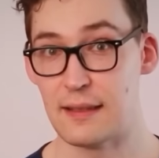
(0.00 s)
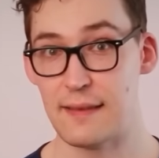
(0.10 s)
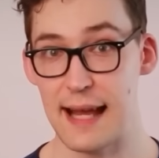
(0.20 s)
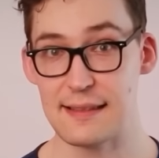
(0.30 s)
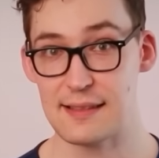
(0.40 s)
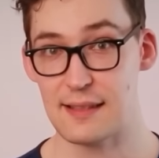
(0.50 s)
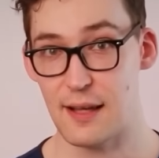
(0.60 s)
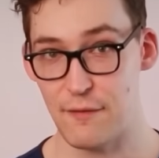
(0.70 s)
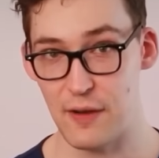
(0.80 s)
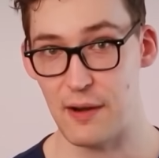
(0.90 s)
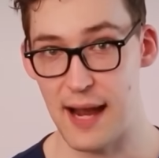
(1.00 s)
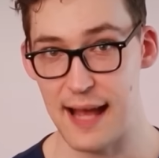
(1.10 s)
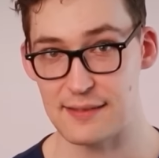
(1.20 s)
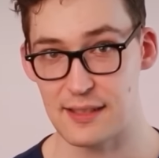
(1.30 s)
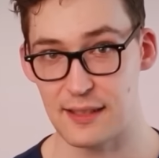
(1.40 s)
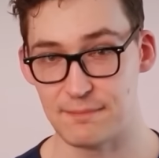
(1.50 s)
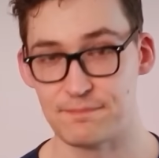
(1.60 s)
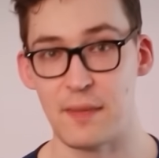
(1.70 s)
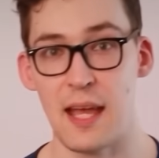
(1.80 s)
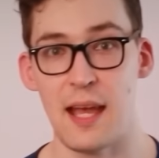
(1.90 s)
that's a fair ask.
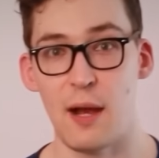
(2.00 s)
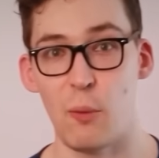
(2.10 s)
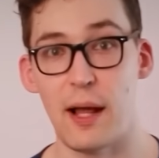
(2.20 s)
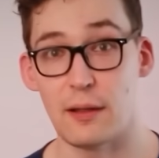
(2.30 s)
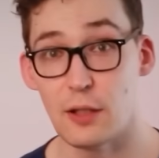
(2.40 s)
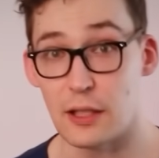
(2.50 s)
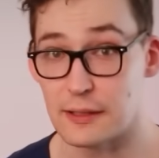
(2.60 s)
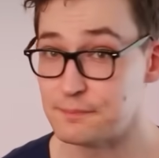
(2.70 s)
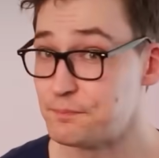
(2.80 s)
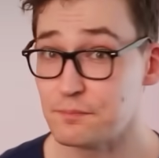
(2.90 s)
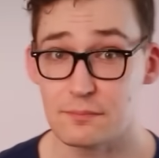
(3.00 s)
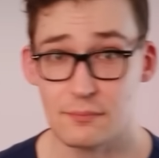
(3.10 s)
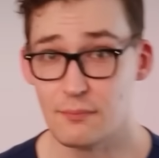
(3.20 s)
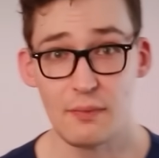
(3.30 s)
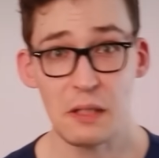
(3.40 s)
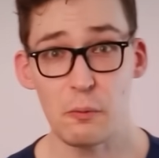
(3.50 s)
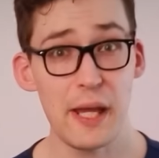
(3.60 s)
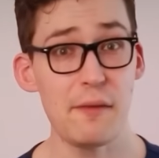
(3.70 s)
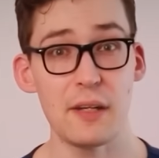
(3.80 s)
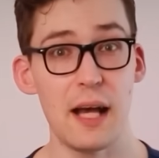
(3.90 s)
Well, look,
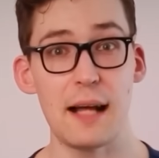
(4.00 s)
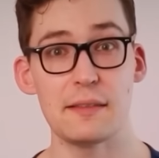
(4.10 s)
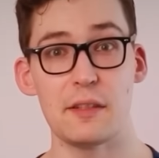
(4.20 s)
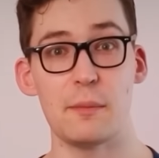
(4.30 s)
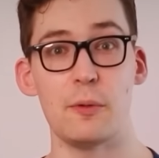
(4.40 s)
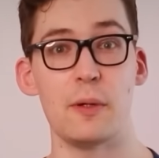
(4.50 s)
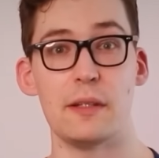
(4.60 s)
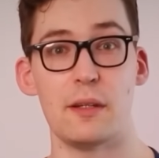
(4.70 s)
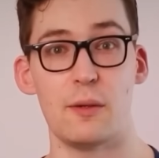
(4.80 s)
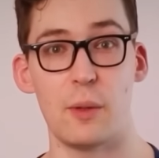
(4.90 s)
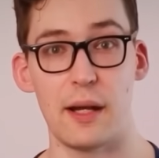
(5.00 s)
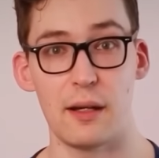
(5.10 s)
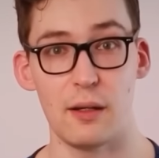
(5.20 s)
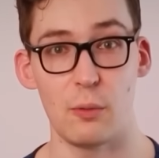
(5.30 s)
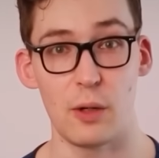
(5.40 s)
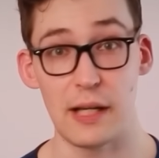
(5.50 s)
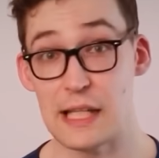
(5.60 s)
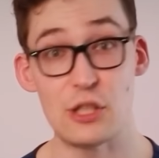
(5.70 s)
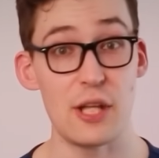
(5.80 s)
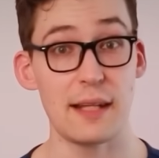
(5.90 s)
we haven't gotten to the point where we're
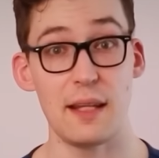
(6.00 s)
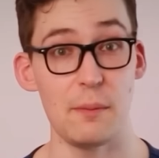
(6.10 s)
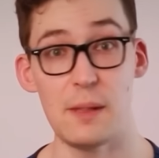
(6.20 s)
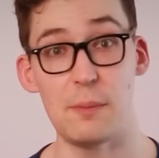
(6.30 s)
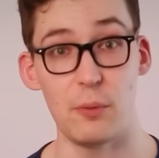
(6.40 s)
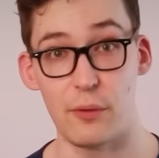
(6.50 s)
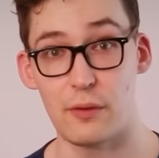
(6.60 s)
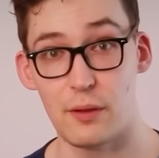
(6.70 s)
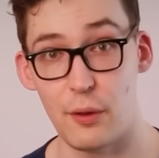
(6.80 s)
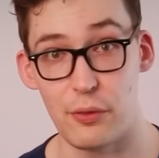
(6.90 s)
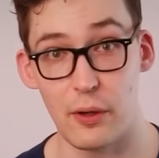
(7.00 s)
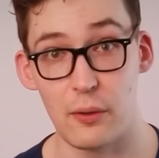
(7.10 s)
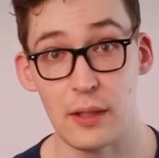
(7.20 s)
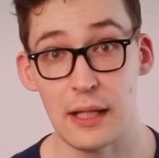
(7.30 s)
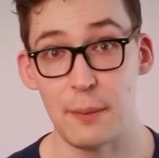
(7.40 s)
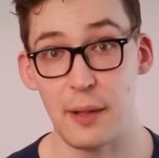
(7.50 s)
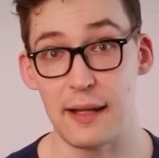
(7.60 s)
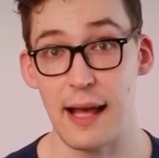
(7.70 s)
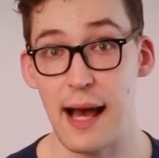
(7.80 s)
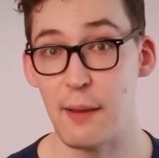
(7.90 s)
injecting people with Klotho,
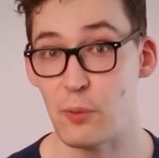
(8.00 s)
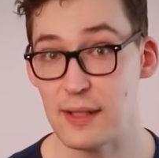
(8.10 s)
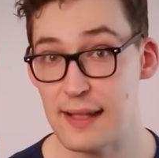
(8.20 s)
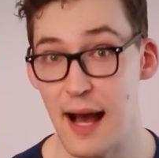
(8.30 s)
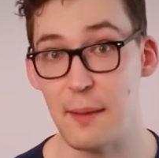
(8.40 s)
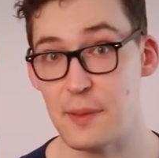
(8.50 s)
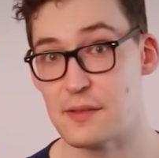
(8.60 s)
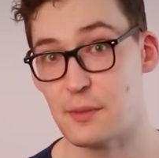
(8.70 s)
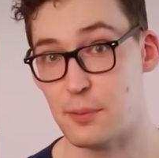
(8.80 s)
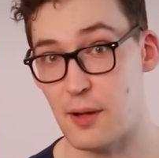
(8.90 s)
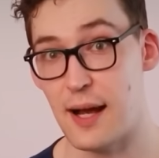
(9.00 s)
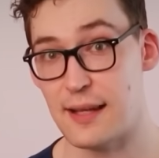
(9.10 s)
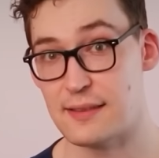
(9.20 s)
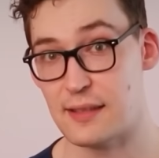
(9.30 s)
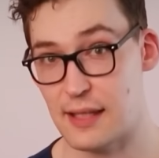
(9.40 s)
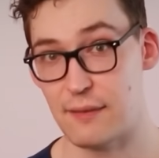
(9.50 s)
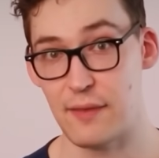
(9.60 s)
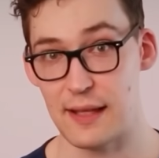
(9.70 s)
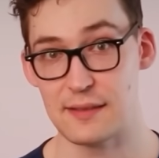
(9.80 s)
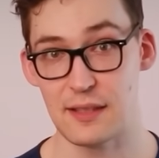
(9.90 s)
but I would not be surprised if
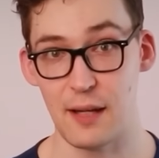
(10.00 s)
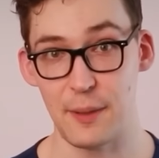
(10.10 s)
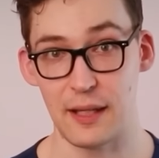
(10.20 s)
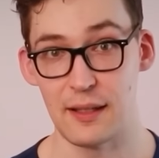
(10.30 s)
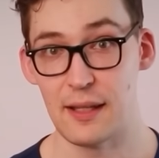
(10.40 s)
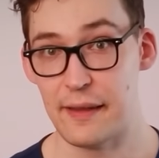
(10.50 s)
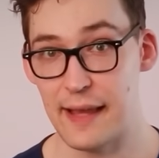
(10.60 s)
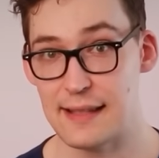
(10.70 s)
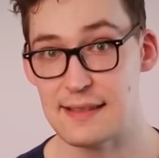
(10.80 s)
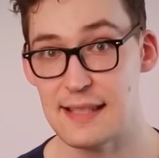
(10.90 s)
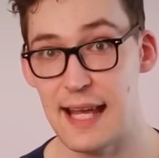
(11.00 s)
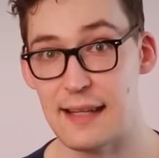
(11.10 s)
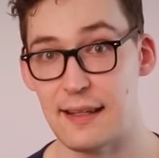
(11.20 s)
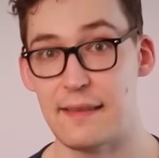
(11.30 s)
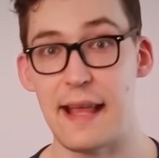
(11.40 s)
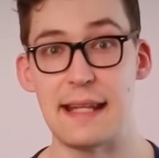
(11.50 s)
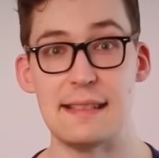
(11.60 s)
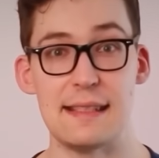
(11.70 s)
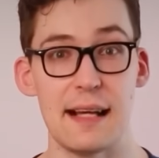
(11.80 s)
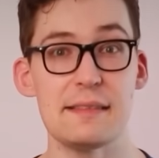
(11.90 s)
that's coming. That said,
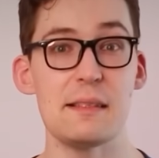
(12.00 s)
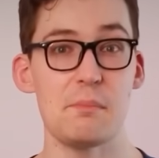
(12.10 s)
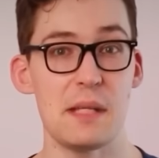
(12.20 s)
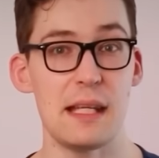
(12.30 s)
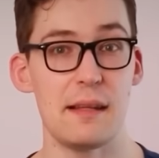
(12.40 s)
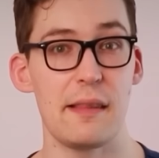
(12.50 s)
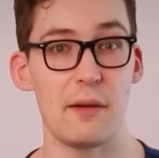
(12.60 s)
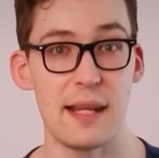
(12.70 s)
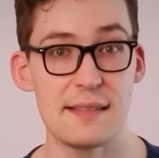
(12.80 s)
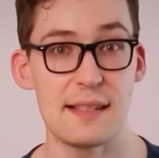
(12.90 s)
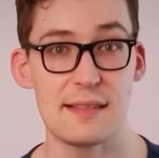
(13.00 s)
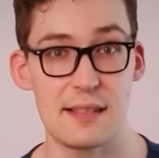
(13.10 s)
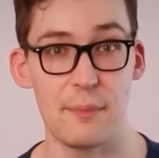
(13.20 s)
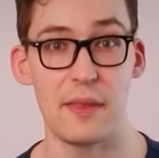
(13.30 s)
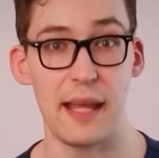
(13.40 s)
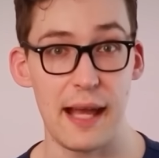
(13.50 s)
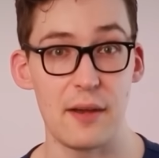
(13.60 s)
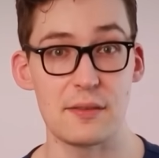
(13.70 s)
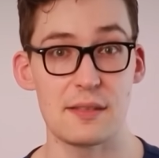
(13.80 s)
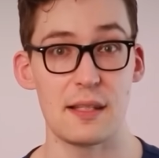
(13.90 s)
that doesn't mean there isn't something
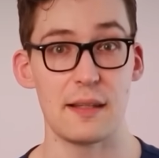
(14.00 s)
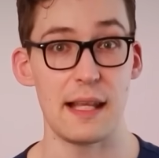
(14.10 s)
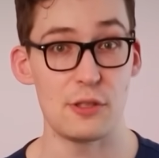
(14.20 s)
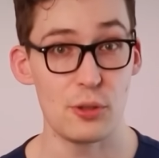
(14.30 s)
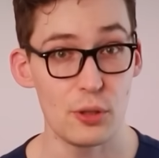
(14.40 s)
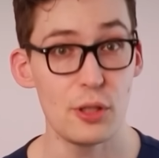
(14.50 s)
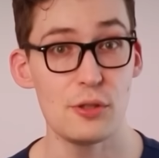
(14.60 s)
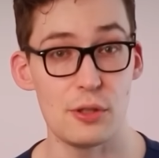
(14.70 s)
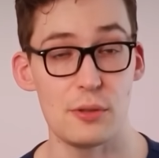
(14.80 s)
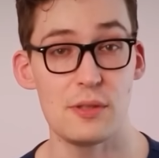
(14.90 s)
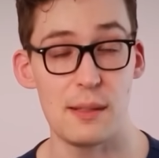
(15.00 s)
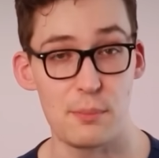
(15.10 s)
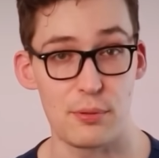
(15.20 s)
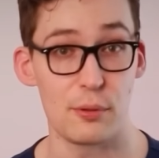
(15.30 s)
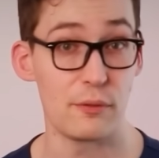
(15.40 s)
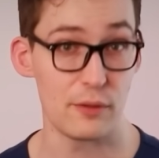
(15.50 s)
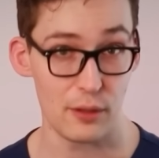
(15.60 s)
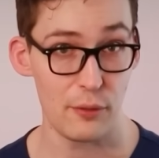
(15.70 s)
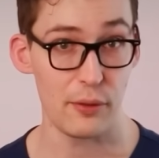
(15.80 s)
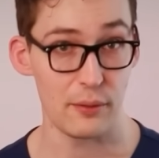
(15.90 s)
else that you could do to improve
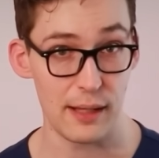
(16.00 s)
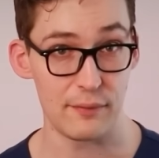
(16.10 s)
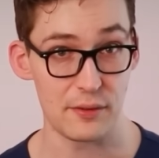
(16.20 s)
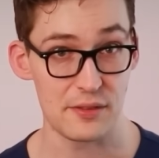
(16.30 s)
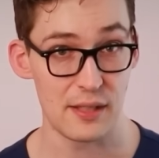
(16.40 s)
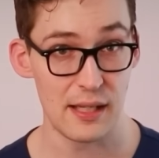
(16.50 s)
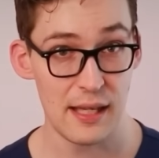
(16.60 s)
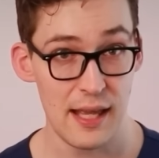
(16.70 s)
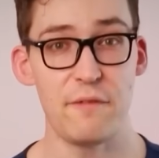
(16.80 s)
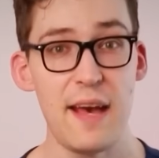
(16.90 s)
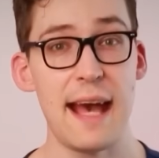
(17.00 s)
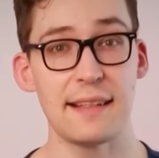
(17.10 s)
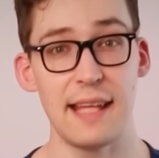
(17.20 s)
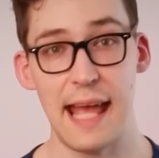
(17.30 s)
Klotho levels. In fact,